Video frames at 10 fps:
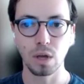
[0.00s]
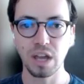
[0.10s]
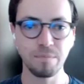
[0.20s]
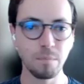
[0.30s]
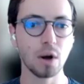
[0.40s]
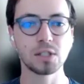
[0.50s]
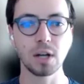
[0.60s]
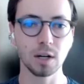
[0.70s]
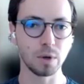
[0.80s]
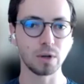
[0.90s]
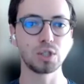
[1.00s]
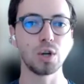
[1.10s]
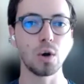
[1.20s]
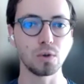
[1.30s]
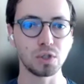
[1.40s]
if Mark Zuckerberg
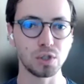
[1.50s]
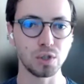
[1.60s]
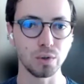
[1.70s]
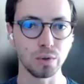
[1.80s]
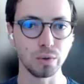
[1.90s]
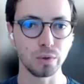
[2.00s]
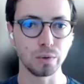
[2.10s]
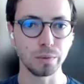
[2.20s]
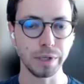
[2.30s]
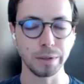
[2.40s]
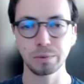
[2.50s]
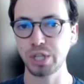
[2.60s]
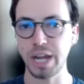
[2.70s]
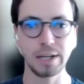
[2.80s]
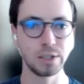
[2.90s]
chose to,
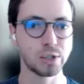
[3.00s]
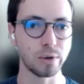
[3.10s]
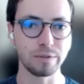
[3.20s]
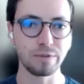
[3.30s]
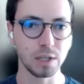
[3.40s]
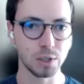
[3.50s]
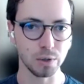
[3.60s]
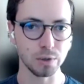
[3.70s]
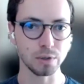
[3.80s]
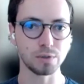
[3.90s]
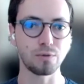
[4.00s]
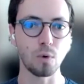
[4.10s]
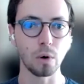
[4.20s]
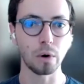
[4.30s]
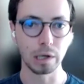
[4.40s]
change certain features
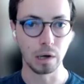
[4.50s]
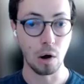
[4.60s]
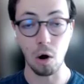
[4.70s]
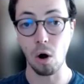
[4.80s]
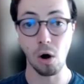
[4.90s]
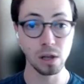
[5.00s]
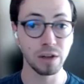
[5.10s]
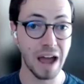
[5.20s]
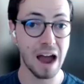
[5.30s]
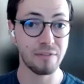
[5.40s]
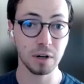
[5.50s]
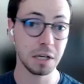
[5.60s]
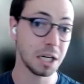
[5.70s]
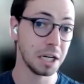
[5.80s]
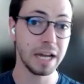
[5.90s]
for all of
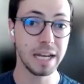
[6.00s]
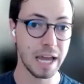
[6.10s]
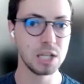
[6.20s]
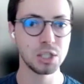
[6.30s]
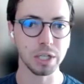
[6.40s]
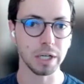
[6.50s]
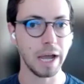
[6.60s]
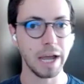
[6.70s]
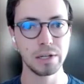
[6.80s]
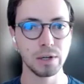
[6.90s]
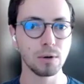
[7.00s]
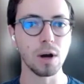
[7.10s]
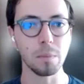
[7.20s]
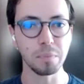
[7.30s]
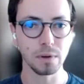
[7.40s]
Africa and Asia and
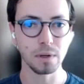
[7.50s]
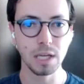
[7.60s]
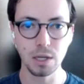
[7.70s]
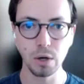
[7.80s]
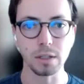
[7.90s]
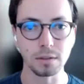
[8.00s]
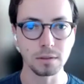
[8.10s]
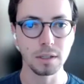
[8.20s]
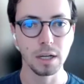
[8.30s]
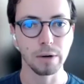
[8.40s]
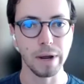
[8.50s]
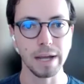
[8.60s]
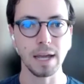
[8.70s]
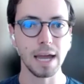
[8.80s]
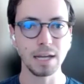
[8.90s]
Europe, he could,
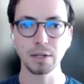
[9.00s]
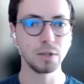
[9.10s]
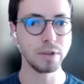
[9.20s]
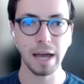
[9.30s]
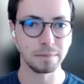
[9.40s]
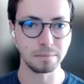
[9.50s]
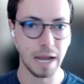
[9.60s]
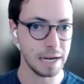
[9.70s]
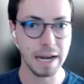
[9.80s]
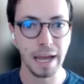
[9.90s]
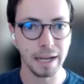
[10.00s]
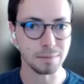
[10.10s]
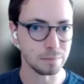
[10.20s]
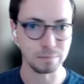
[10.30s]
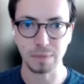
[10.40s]
right? And he could do that any day
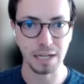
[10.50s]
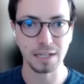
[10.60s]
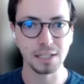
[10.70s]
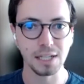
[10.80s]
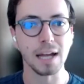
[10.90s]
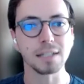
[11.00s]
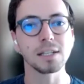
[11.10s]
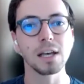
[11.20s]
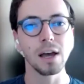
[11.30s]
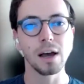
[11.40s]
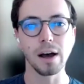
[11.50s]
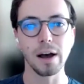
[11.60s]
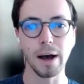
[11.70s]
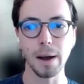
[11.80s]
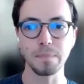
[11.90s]
that he decides.
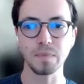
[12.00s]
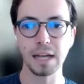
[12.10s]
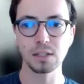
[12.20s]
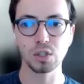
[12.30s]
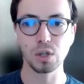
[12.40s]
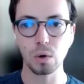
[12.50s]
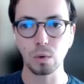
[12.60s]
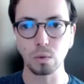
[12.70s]
And so